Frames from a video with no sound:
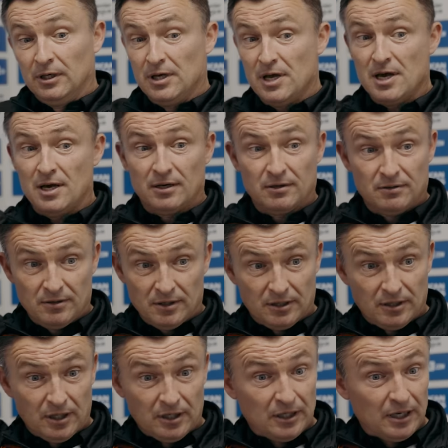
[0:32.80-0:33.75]
Yeah,
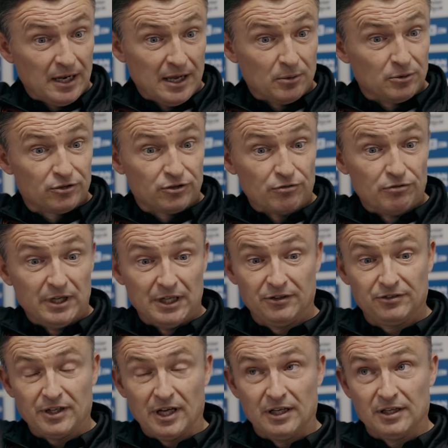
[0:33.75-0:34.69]
and it allowed us to
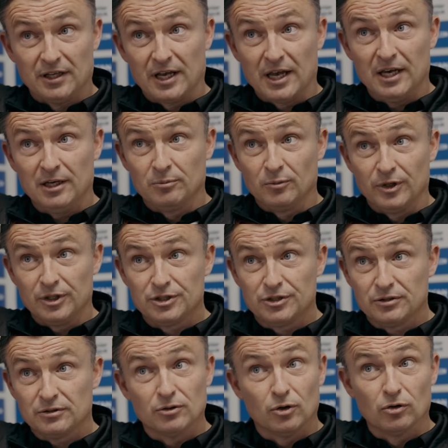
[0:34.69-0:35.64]
really stay in the game,
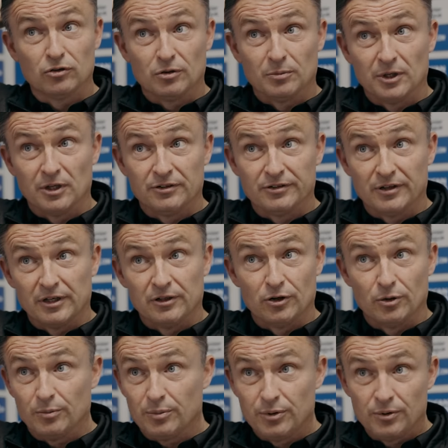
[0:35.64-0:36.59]
which ultimately has
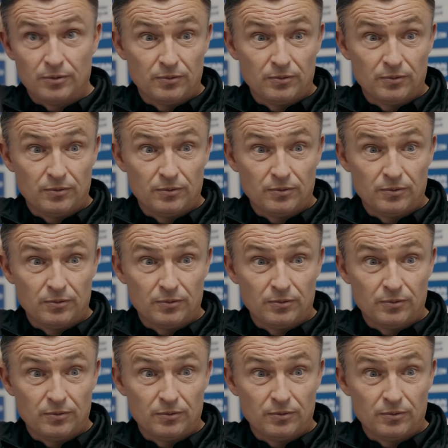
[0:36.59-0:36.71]
ended up